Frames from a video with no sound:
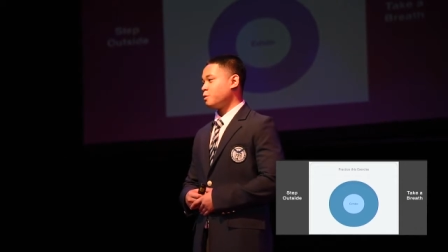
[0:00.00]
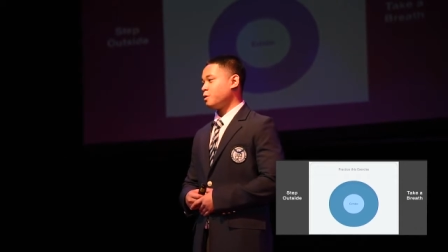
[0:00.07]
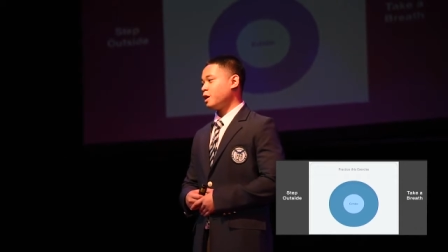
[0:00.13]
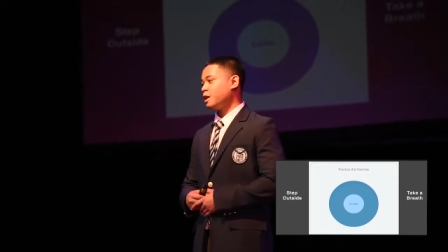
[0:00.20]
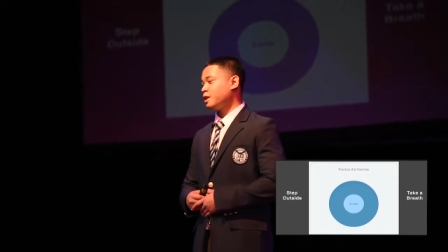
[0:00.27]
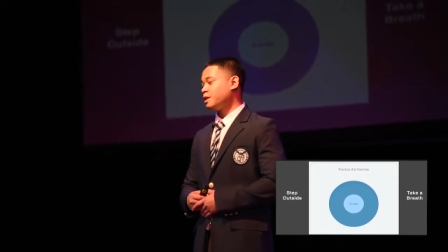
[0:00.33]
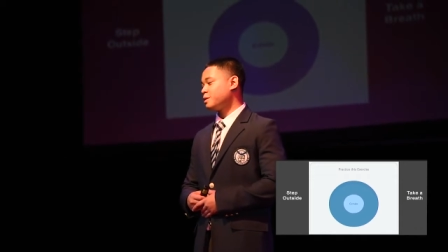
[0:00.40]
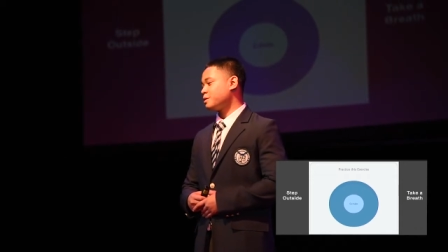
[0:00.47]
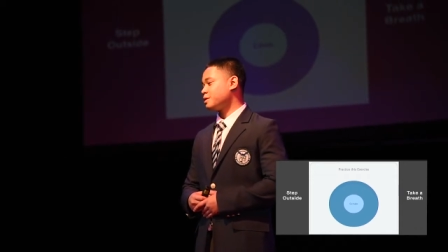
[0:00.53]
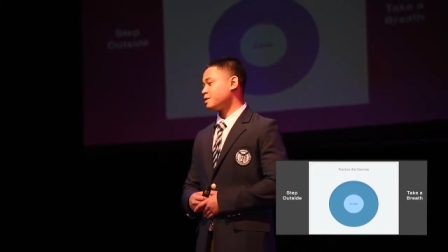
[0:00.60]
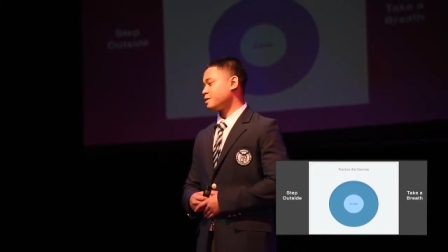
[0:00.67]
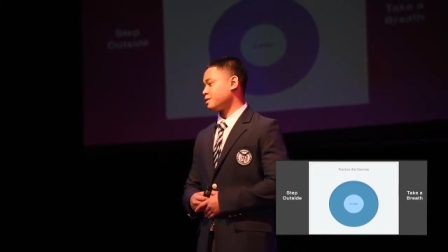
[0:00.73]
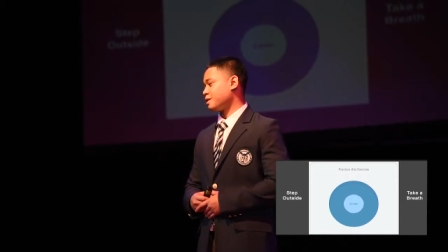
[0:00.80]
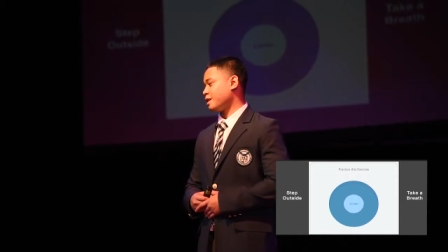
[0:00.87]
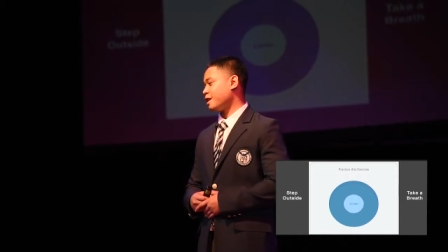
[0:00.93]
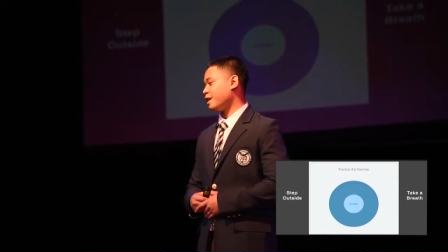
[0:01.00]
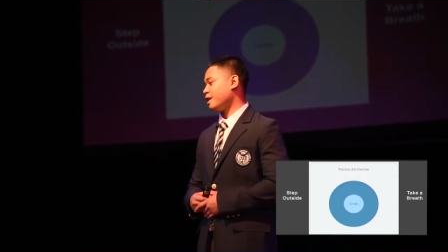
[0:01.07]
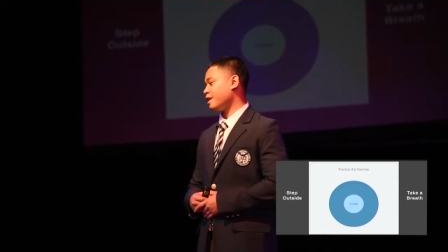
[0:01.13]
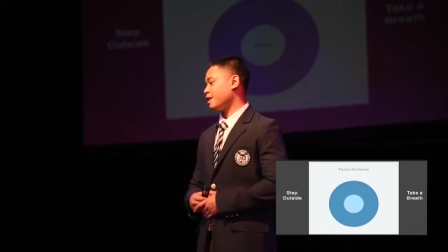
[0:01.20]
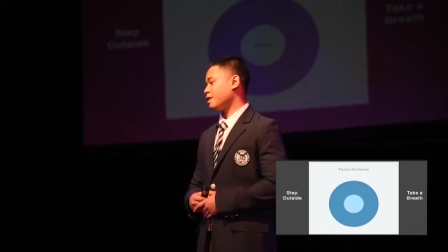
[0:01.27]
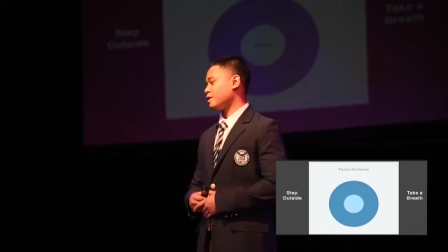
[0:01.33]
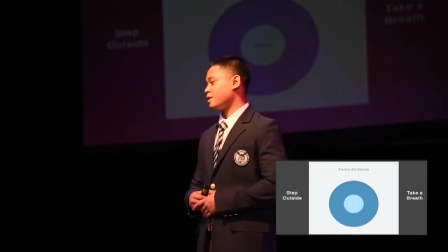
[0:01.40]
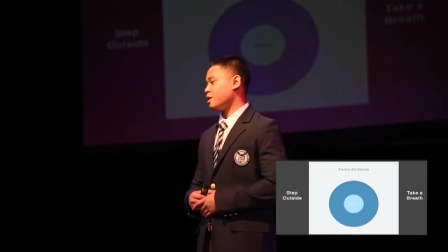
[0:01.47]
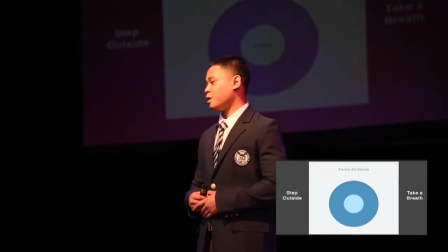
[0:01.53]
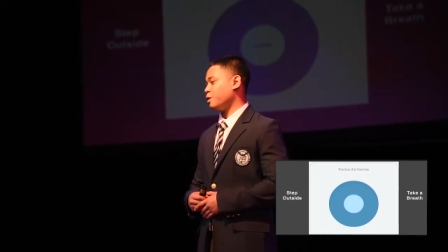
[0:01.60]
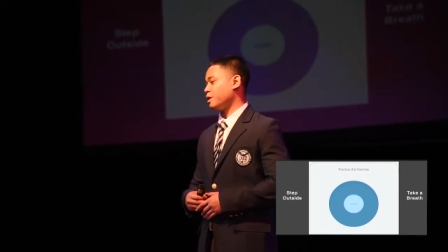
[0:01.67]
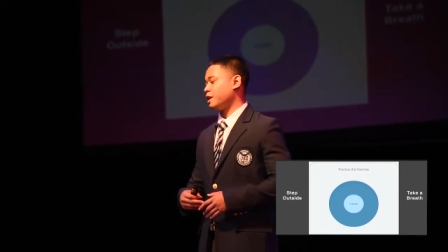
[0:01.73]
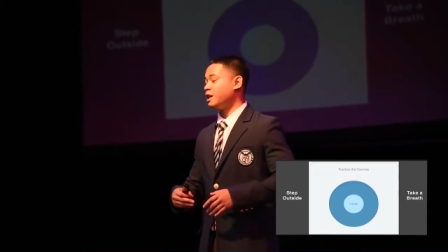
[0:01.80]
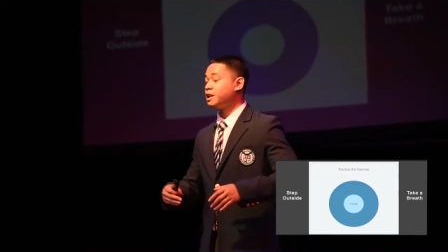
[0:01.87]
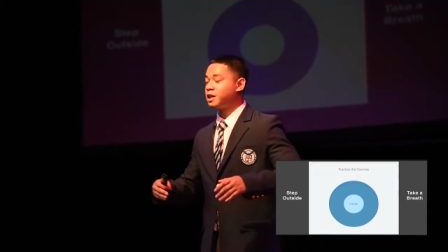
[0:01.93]
Ready, set, go.
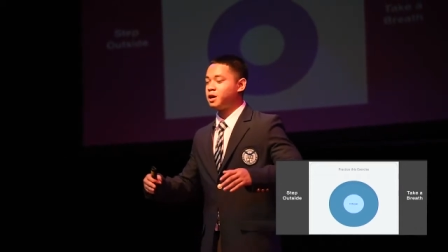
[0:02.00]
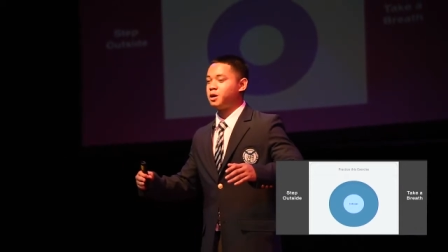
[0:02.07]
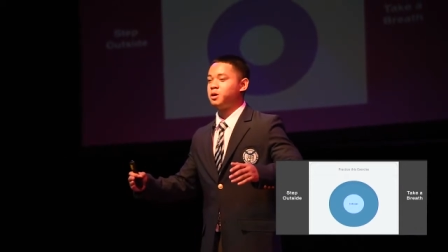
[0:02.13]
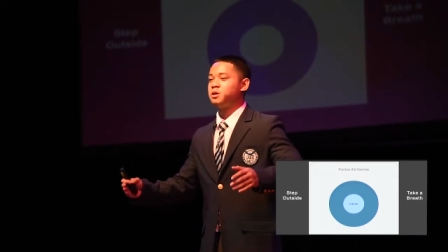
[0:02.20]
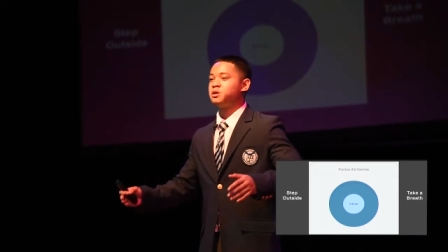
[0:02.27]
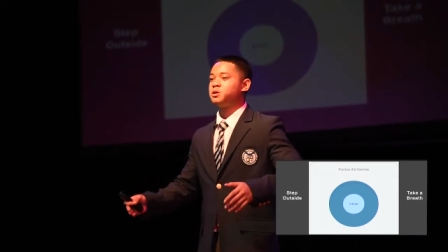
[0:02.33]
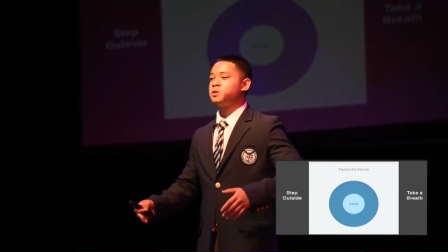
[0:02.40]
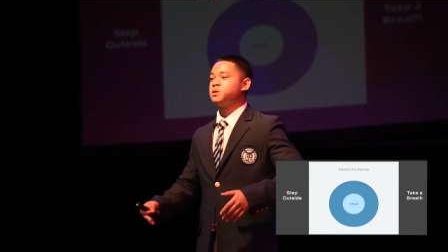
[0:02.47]
Inhale.